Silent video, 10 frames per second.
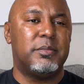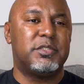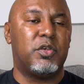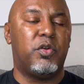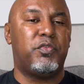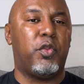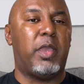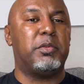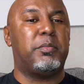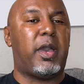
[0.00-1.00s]
So if you're
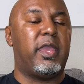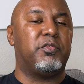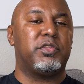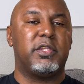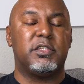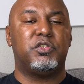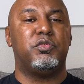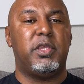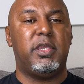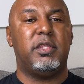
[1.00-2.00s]
able to buy everything that you
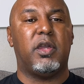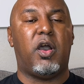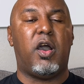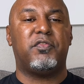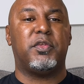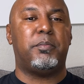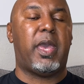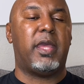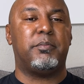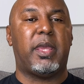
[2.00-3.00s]
need off the
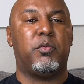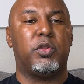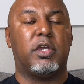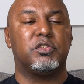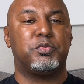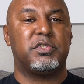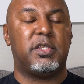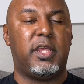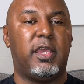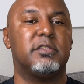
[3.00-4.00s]
bat and make
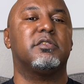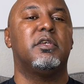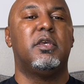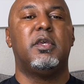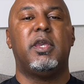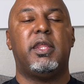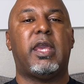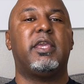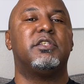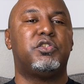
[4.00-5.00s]
100% hets, and
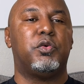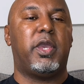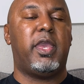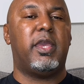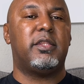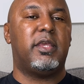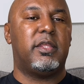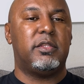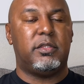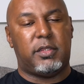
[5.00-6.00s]
that gets you ahead,
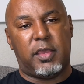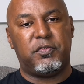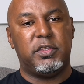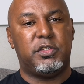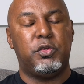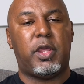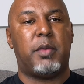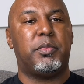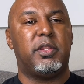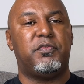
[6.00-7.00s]
then definitely do
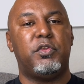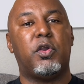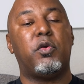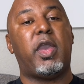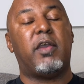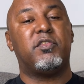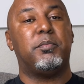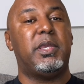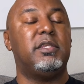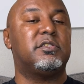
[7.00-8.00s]
that. But if you don't have the
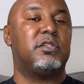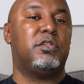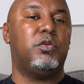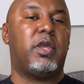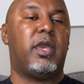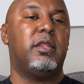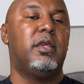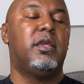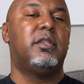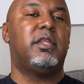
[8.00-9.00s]
means to do that,
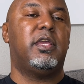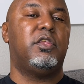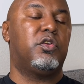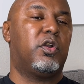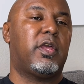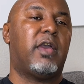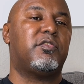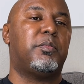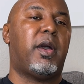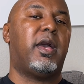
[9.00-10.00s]
then you're going to have
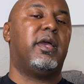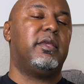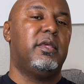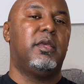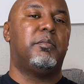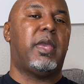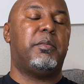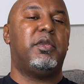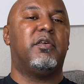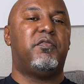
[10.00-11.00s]
to buy
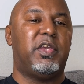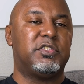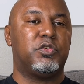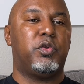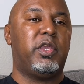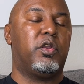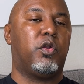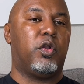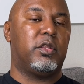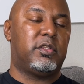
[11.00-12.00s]
maybe a visual here
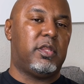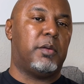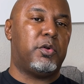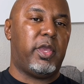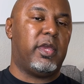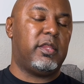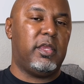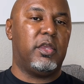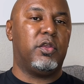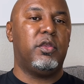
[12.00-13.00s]
or a double head
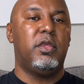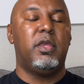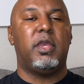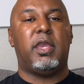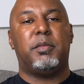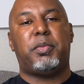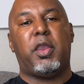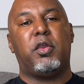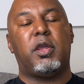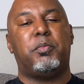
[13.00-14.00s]
here and
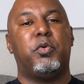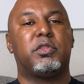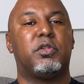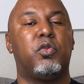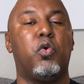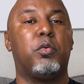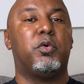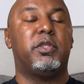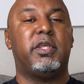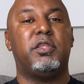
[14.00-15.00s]
pair it up with the
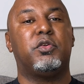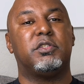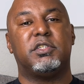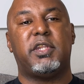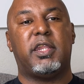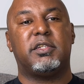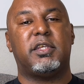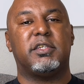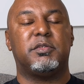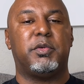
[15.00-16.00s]
normal, and then you can genetic
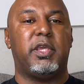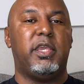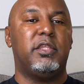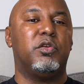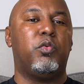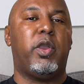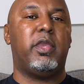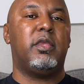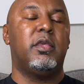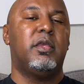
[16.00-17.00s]
test it. But either
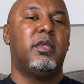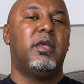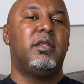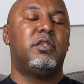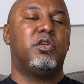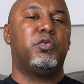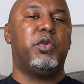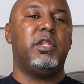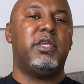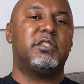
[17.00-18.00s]
way, there
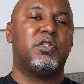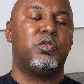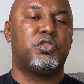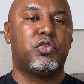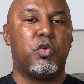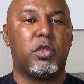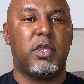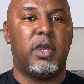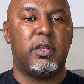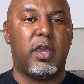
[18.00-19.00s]
really is no
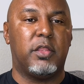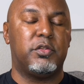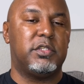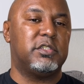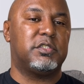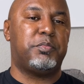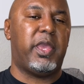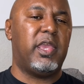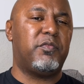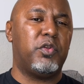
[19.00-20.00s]
shortcut other than just
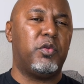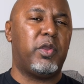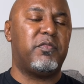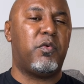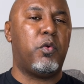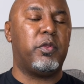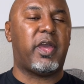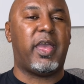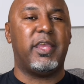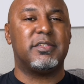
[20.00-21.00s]
paying for your way forward.
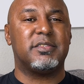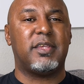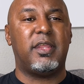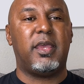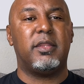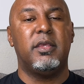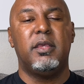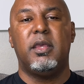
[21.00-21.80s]
I hate to say that.